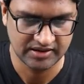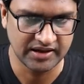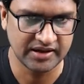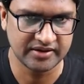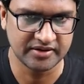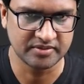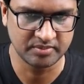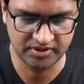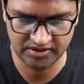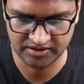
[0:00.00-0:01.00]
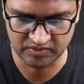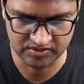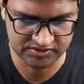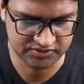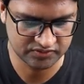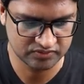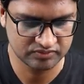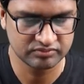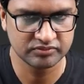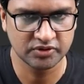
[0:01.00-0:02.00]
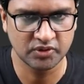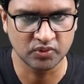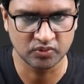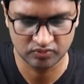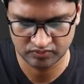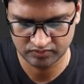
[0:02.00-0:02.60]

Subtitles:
and int b equals to 2.